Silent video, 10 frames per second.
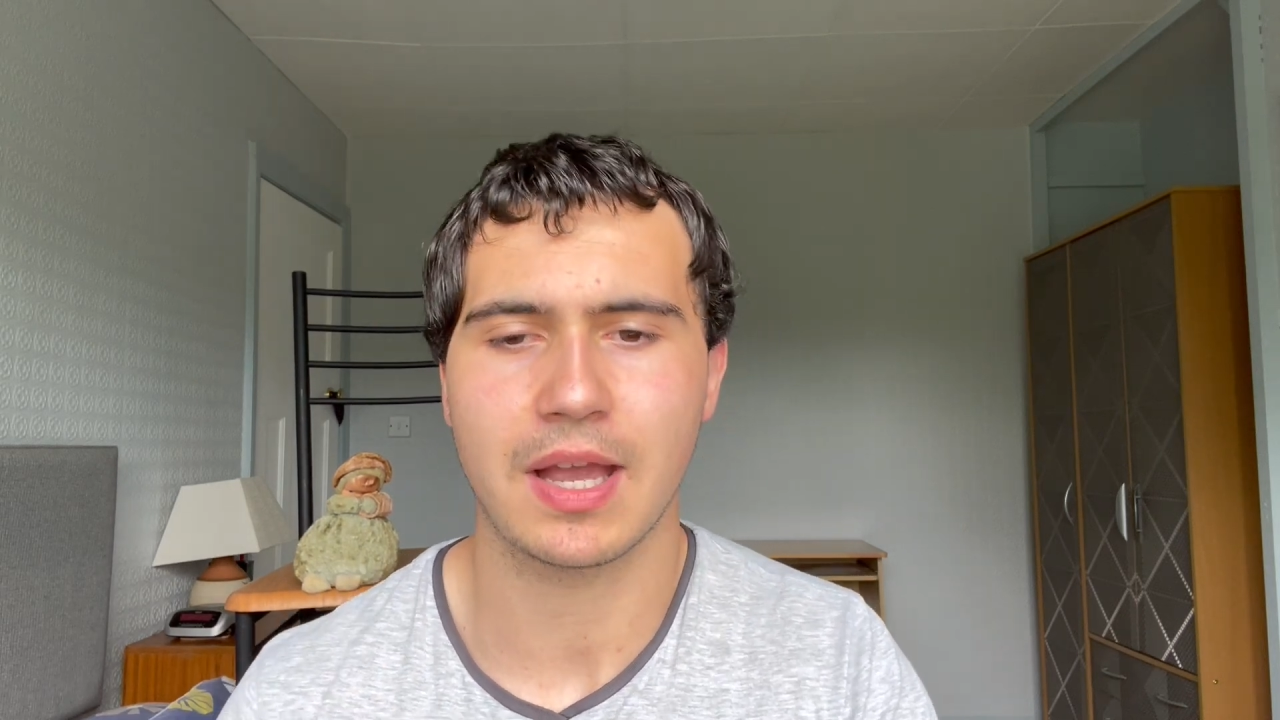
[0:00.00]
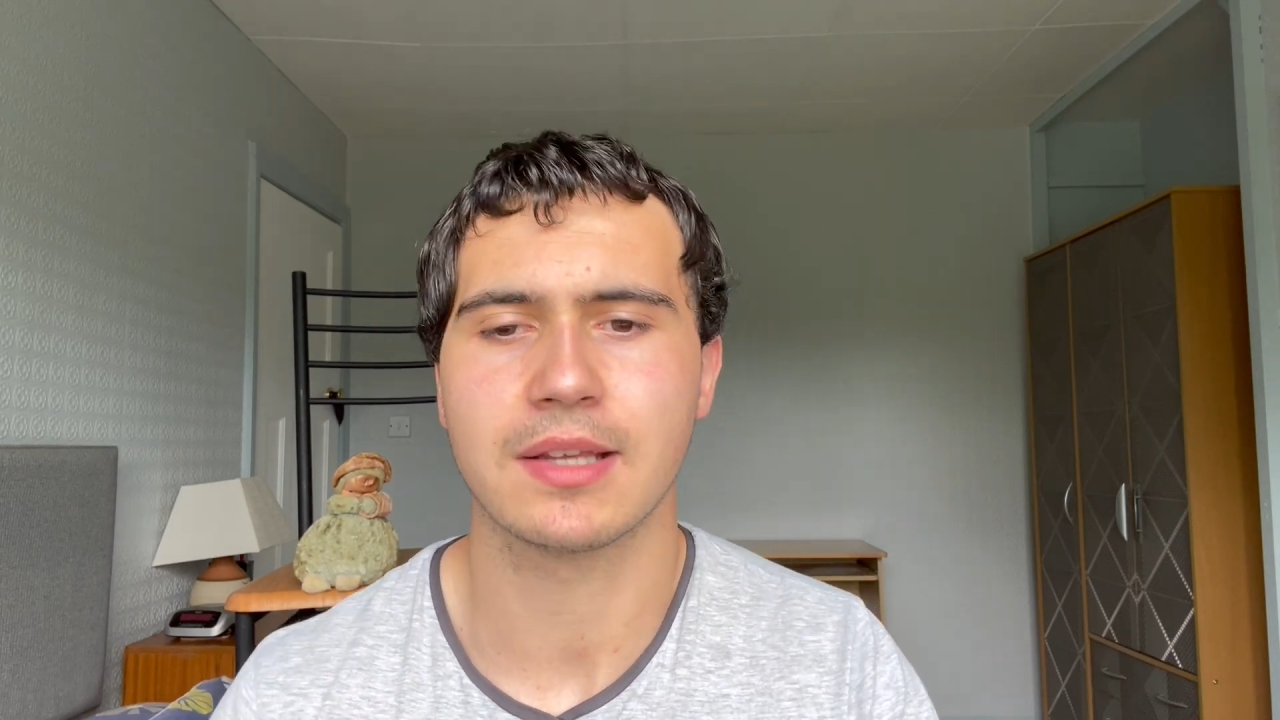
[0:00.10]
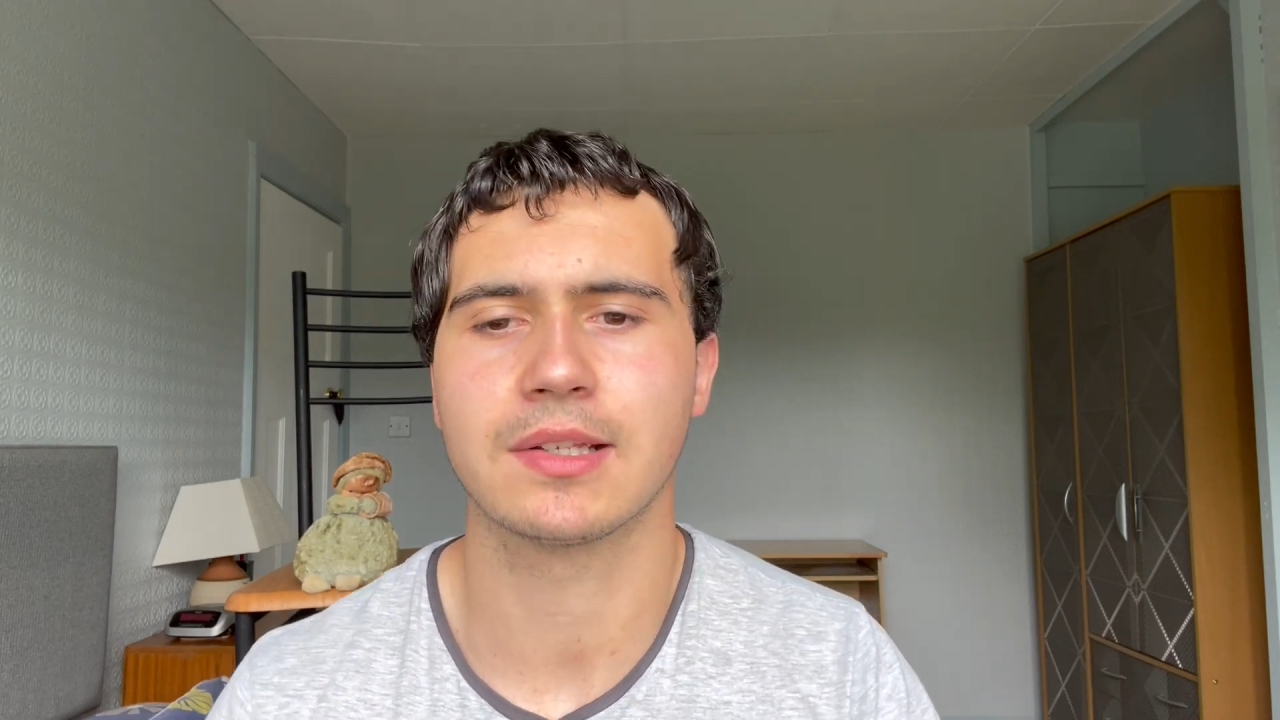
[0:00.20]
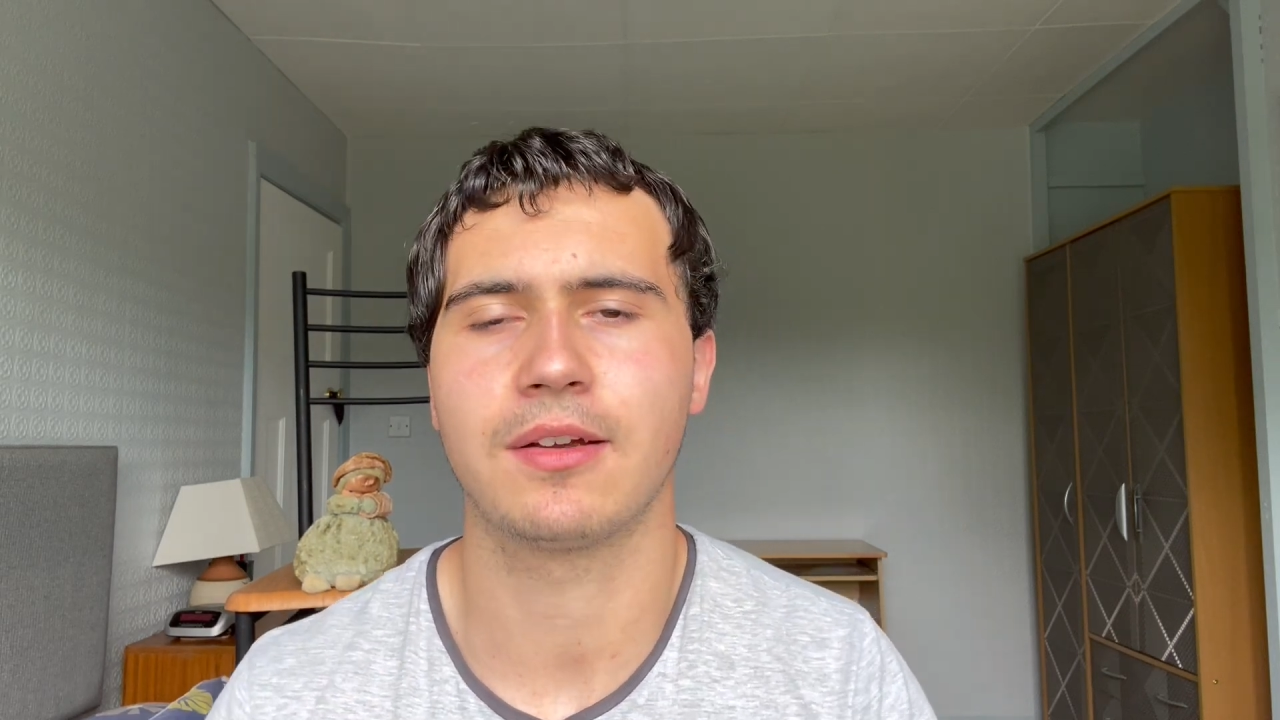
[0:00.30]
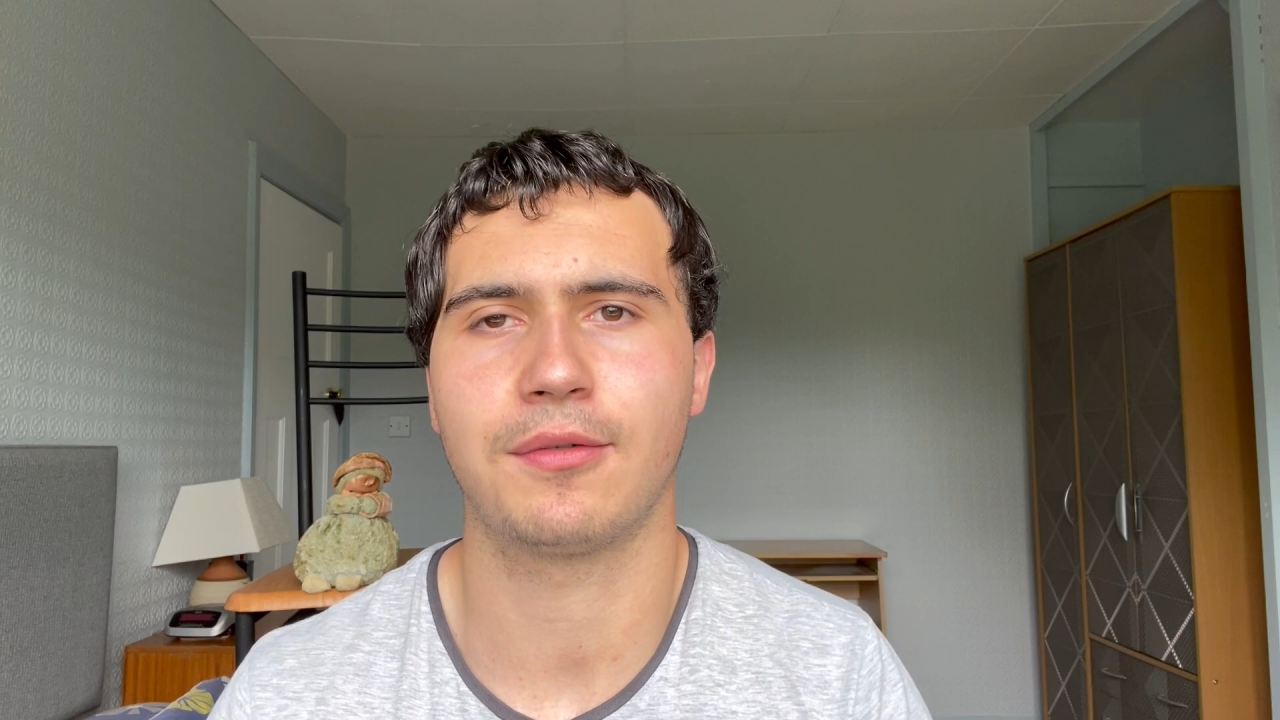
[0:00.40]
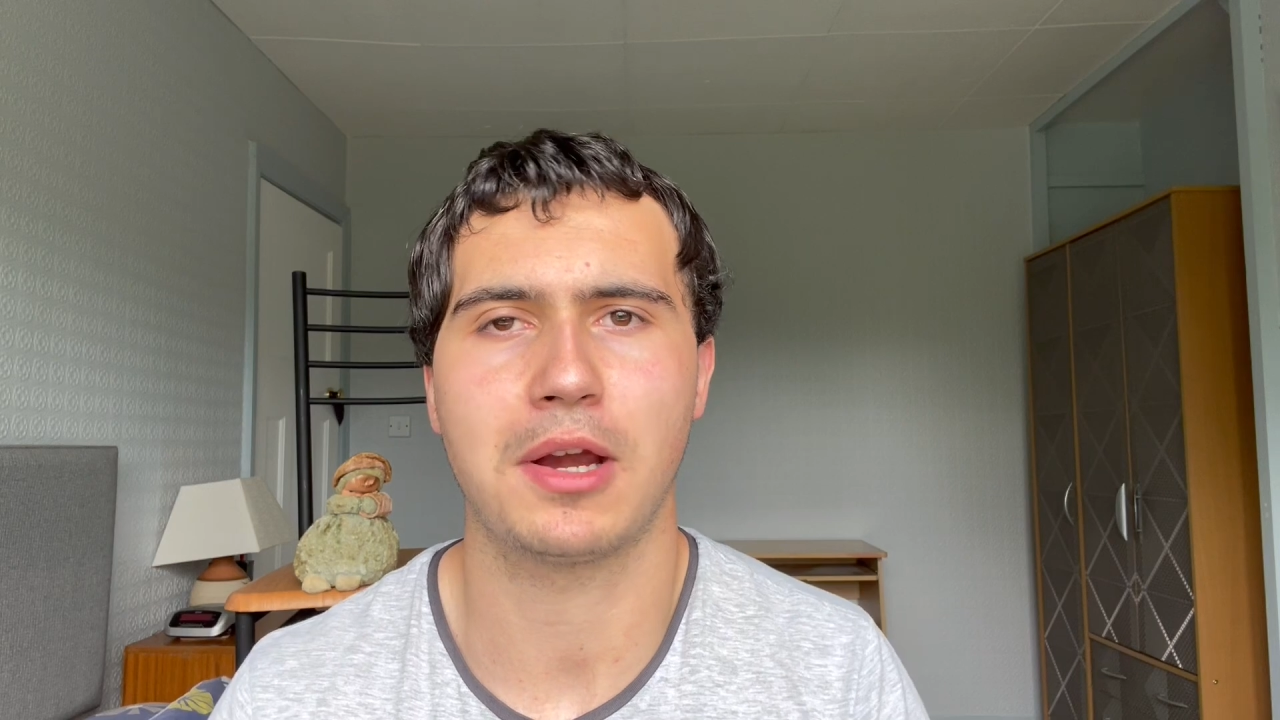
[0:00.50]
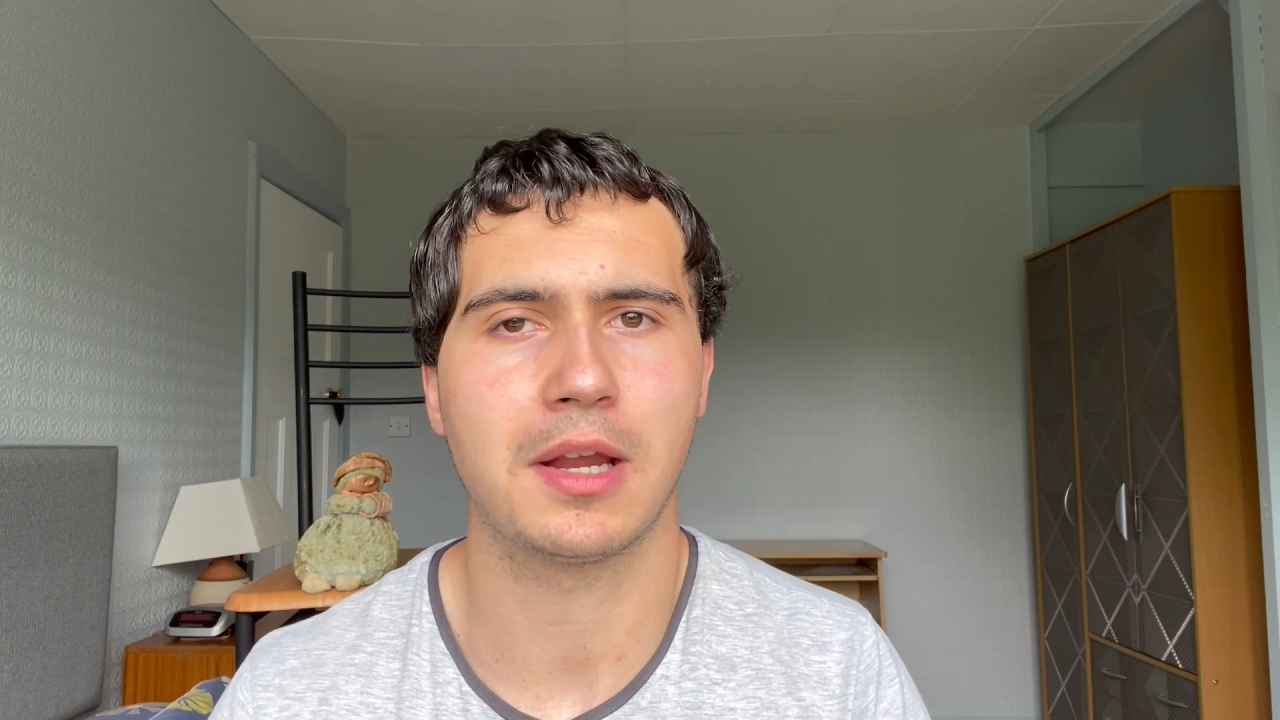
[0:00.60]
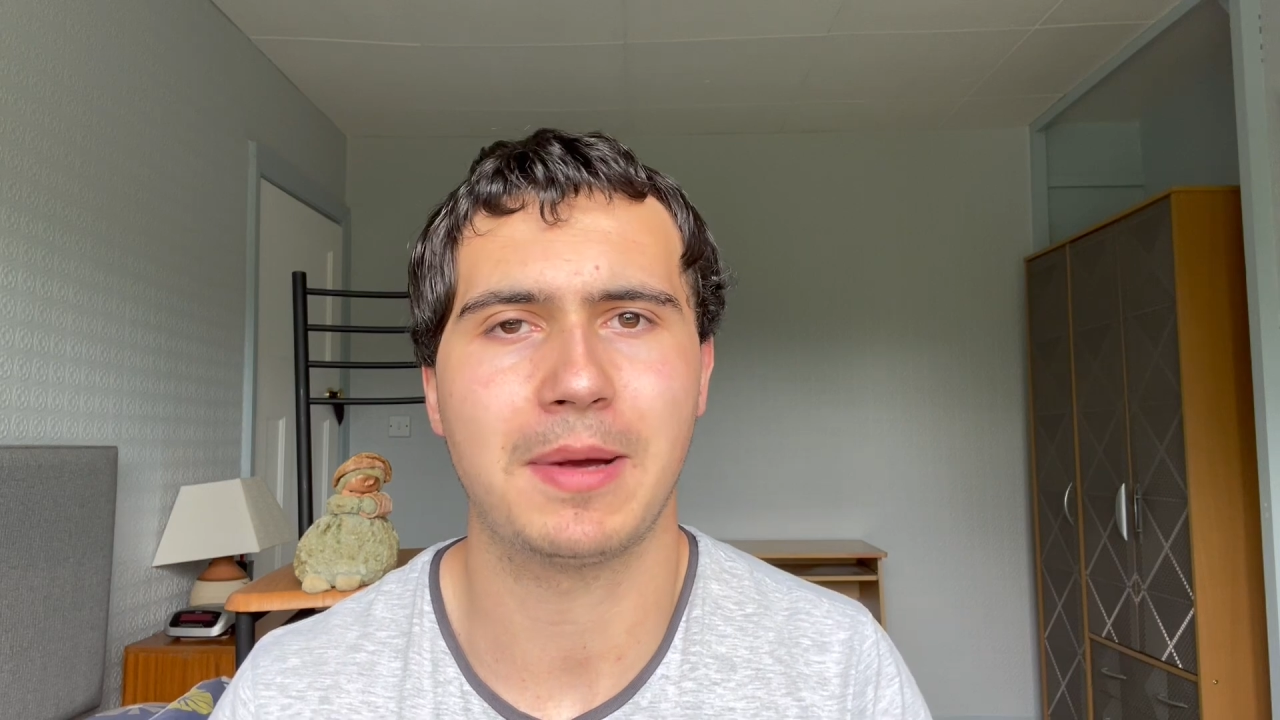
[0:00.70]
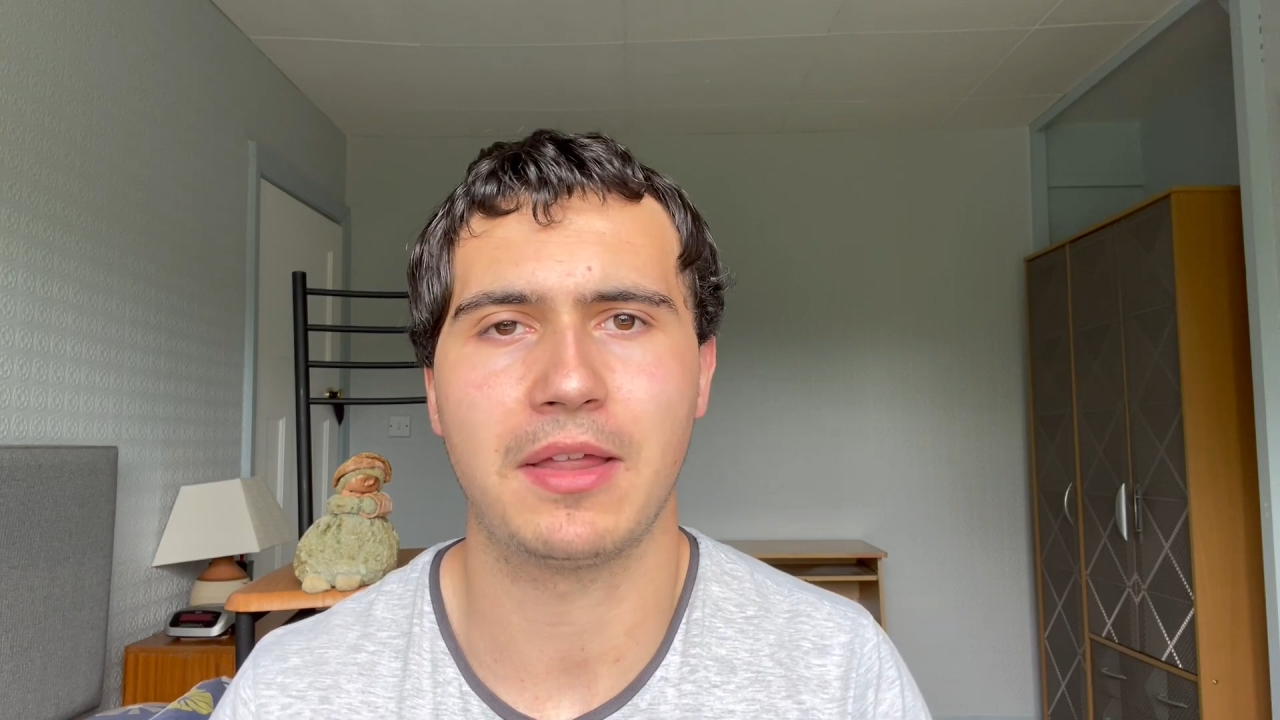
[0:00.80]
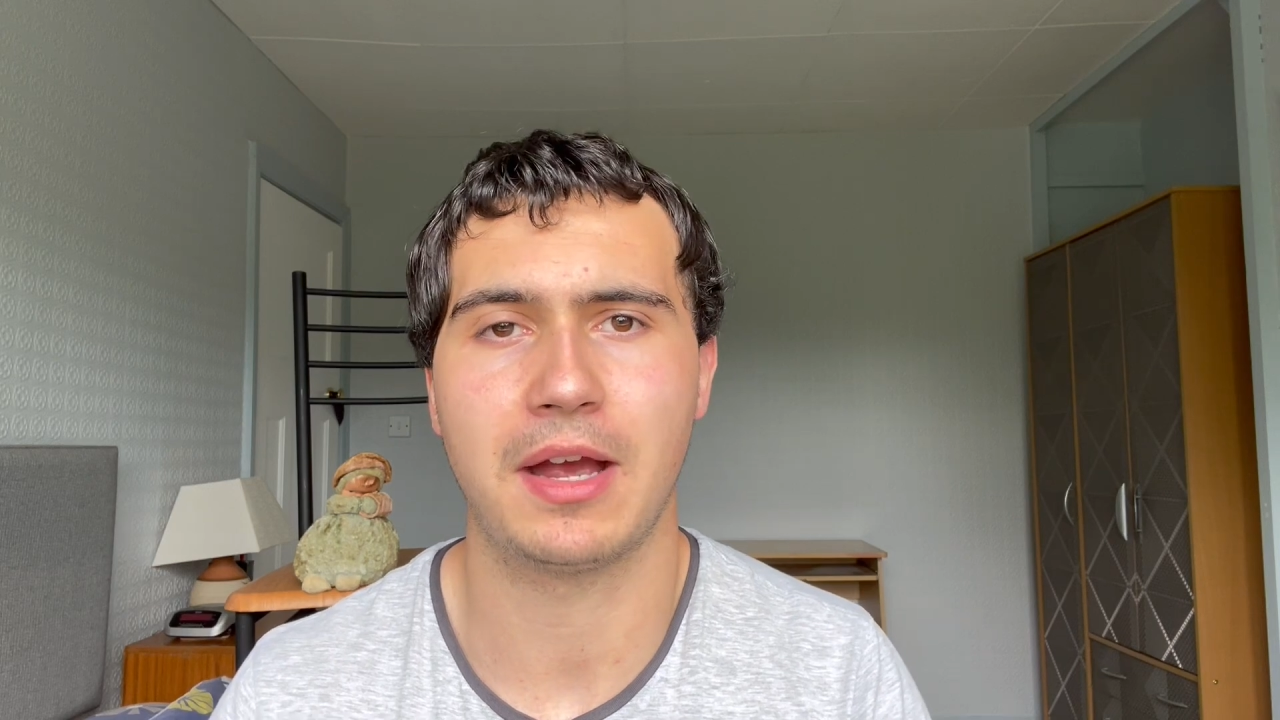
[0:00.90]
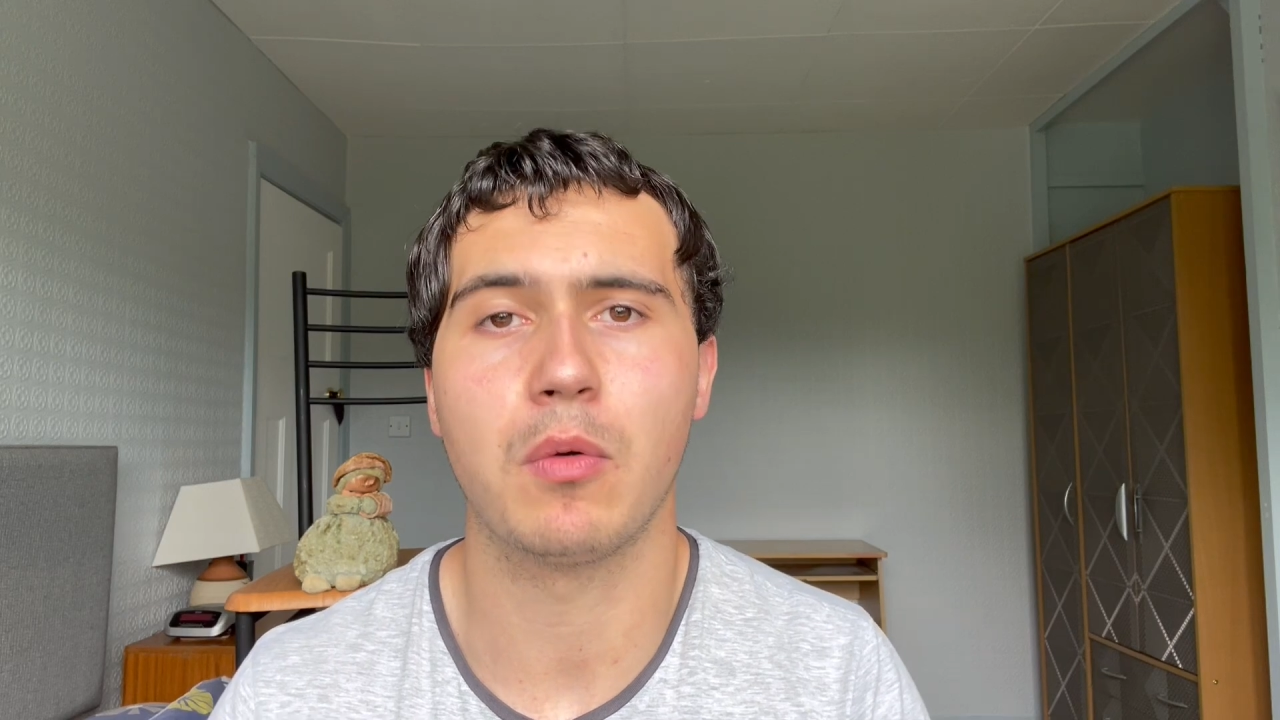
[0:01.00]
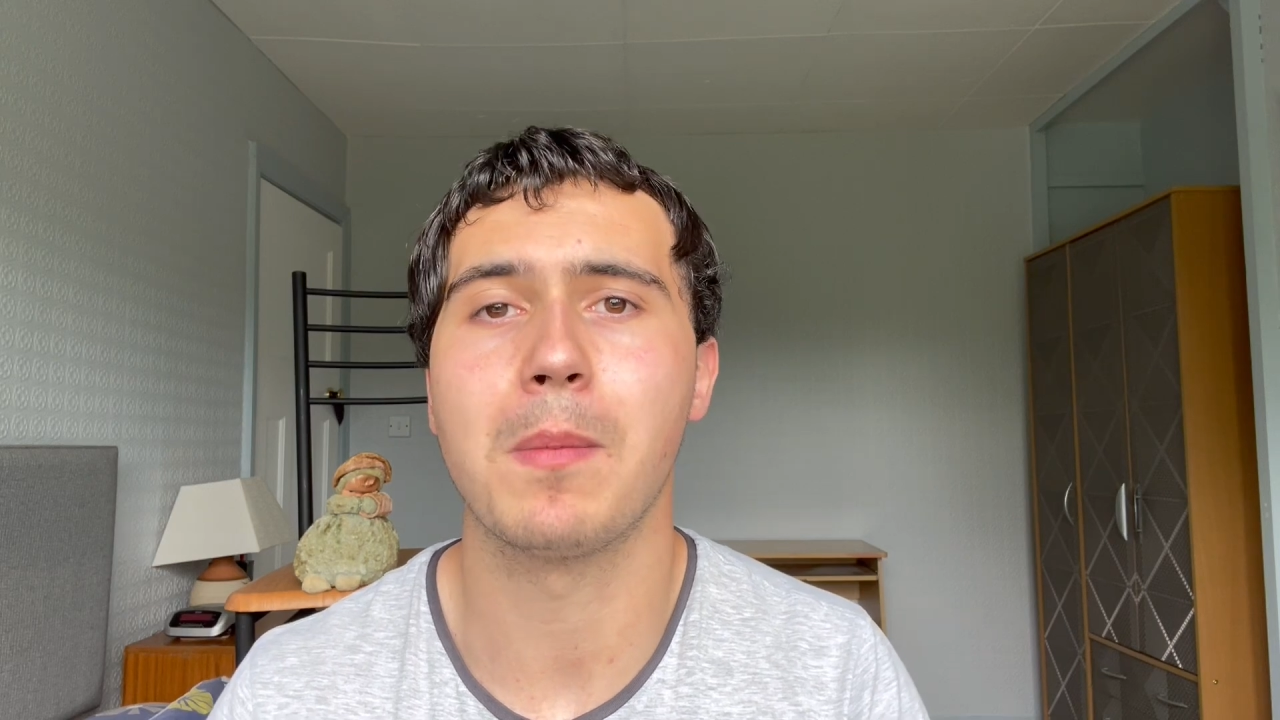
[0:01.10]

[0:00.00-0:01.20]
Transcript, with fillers: ask Frank about that.